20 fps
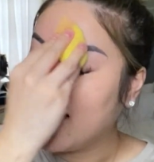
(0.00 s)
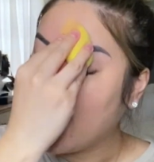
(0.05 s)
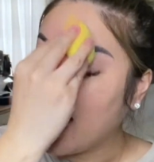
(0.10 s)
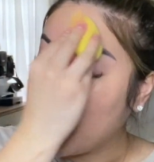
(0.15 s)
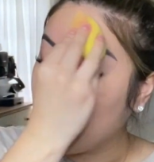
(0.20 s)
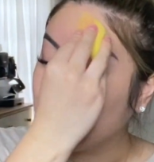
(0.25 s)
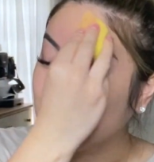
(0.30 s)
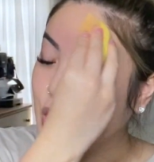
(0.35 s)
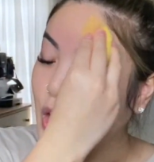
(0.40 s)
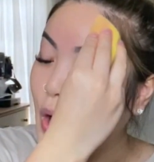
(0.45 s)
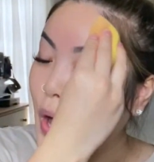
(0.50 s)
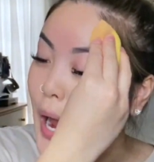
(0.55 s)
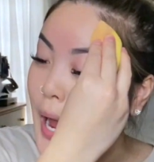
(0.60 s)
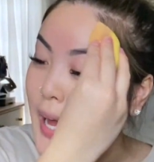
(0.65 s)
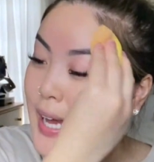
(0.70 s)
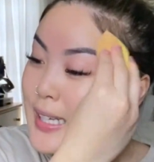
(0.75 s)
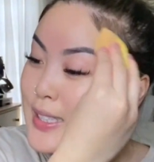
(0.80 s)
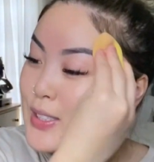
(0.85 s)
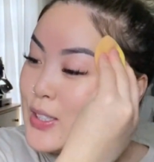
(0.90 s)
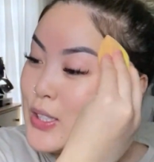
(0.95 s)
I'm
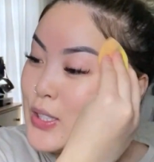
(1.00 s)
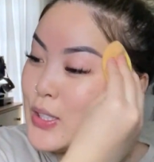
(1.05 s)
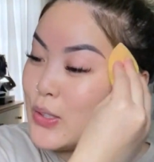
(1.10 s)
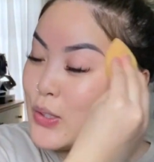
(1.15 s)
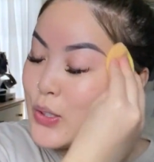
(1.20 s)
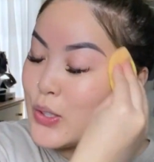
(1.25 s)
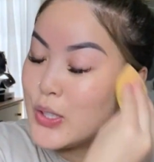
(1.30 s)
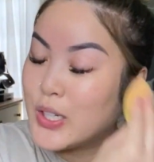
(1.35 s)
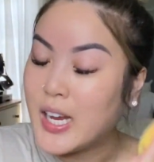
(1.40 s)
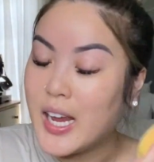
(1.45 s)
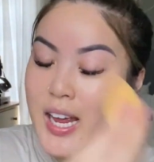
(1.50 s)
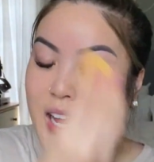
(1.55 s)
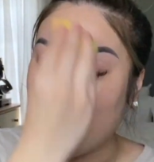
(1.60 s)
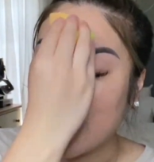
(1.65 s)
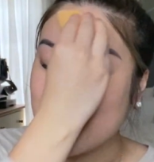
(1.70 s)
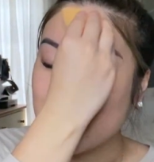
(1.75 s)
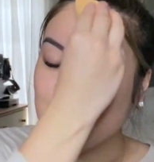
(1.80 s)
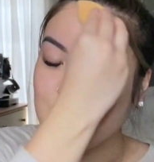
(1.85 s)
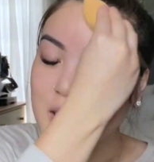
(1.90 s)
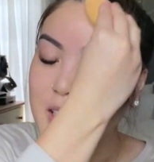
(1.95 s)
trying to create
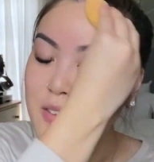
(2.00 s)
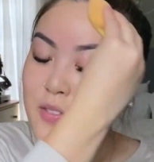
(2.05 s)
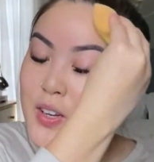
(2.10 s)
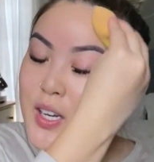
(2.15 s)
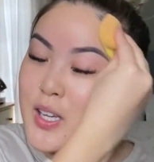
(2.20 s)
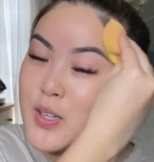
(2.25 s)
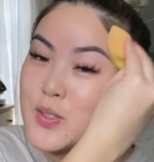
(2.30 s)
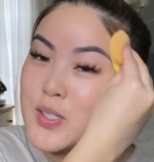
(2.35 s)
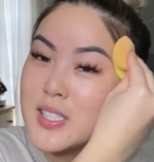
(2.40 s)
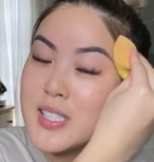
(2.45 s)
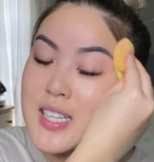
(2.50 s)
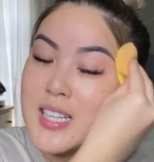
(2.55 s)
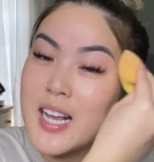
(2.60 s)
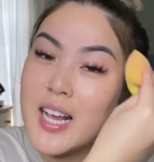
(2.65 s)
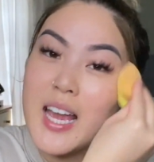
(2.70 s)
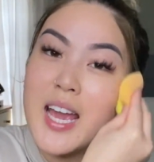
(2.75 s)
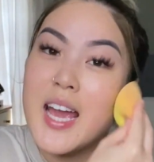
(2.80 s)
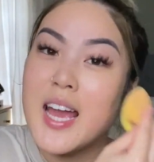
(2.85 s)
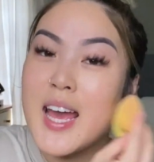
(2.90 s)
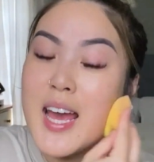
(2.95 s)
as many videos as I
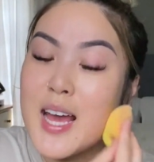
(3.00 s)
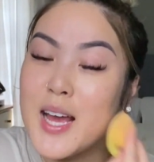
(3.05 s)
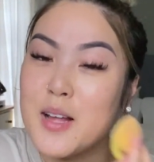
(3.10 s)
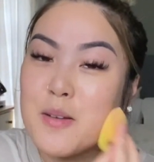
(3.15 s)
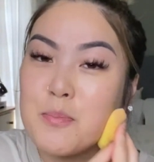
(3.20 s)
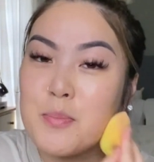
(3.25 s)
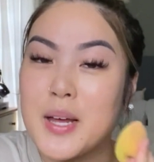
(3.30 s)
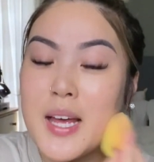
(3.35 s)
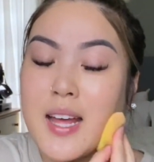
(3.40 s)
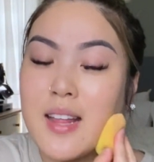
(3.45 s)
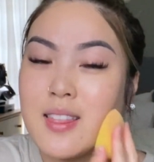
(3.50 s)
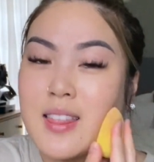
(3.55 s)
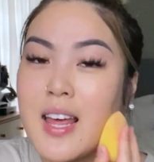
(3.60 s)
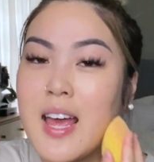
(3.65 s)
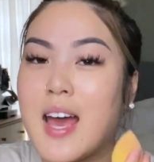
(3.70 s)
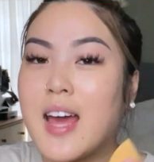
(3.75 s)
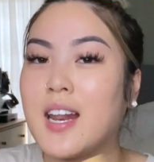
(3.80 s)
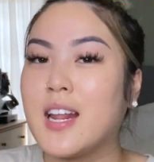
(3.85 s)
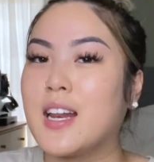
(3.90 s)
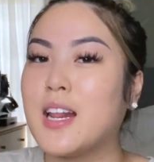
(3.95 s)
can, but
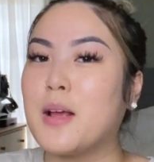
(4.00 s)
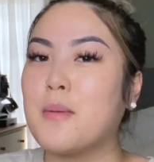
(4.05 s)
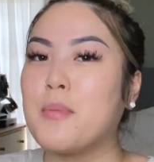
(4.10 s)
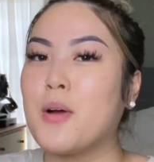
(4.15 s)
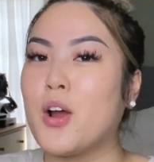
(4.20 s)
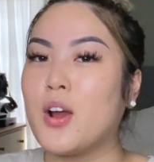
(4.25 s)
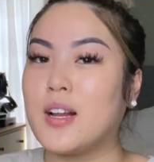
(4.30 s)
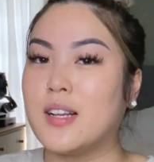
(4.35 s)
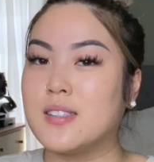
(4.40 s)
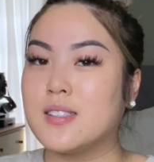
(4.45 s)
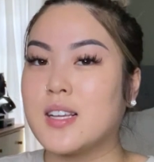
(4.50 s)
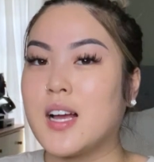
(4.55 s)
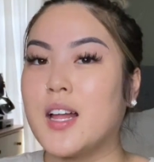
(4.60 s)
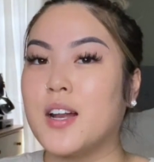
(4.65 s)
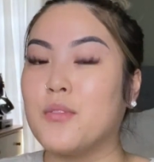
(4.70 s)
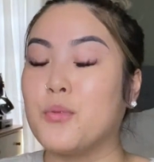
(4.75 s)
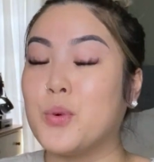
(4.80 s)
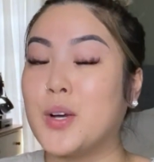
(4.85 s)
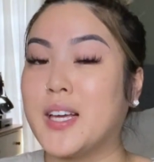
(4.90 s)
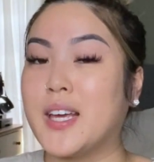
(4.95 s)
the editing part is kind
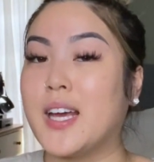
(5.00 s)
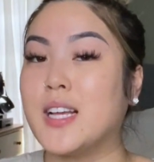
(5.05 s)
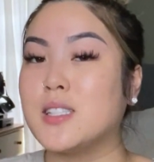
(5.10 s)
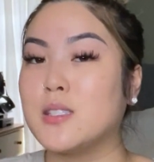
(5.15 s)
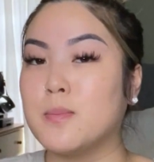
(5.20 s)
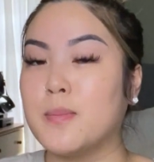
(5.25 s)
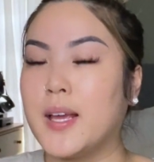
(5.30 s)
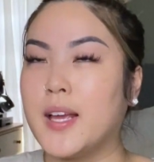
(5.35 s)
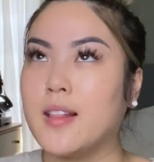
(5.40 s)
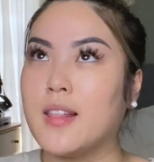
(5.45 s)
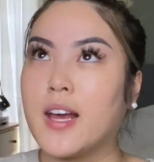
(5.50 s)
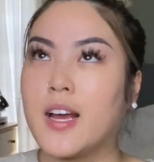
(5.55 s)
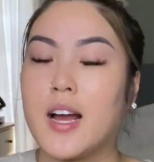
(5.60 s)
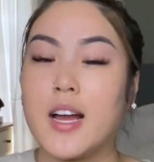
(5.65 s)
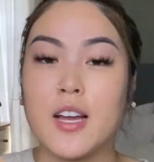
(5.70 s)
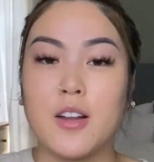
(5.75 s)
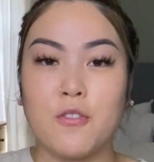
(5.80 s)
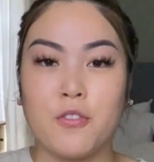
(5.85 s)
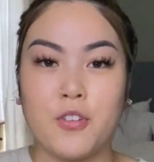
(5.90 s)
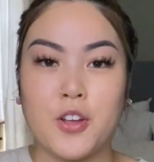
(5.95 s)
of what gets me. Like, I
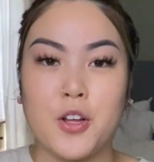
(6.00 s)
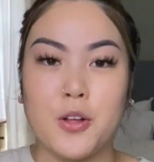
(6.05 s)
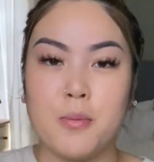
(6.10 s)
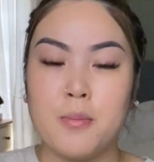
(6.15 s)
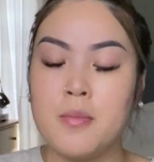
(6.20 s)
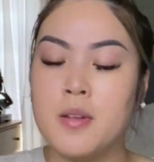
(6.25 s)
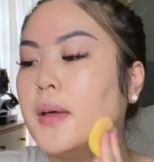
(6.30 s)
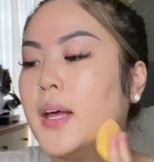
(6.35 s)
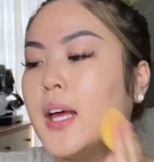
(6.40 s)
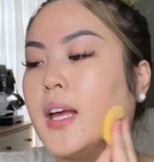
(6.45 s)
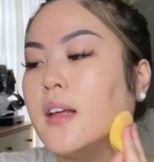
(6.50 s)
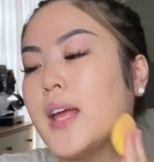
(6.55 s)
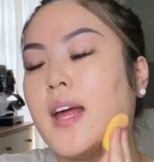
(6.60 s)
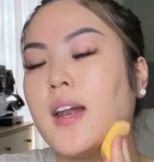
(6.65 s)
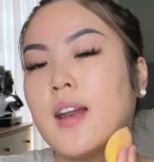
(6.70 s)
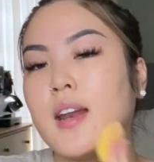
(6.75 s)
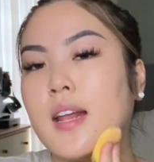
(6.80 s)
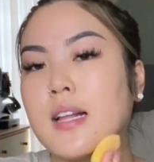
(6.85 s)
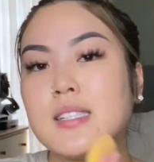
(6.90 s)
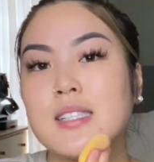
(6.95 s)
can film, but
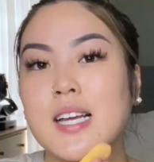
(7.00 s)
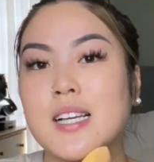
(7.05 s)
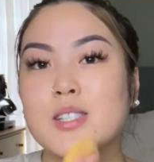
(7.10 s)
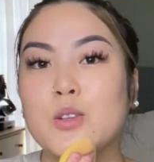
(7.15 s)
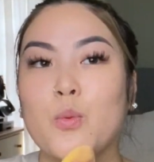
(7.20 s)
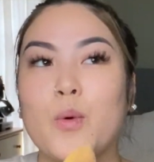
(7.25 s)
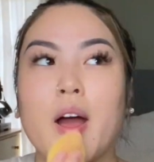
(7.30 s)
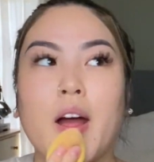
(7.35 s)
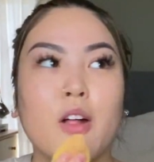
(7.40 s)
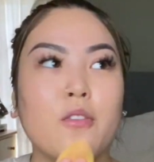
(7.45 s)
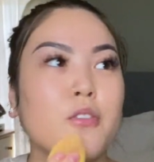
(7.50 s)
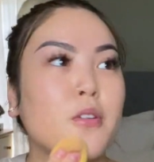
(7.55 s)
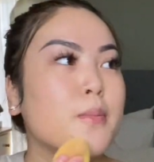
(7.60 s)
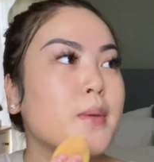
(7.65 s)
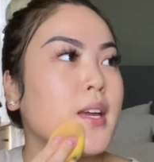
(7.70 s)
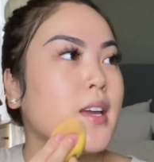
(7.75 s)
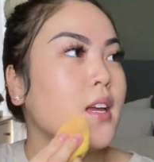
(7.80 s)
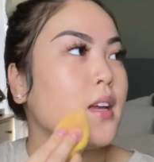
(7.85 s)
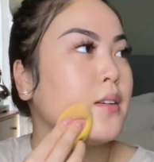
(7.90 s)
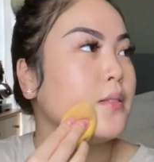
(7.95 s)
editing takes a while for
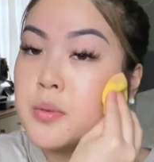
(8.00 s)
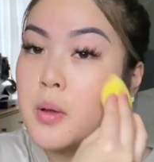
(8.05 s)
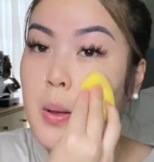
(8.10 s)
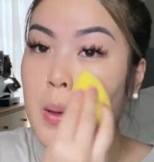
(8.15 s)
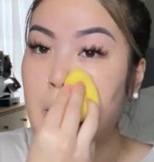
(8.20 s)
me.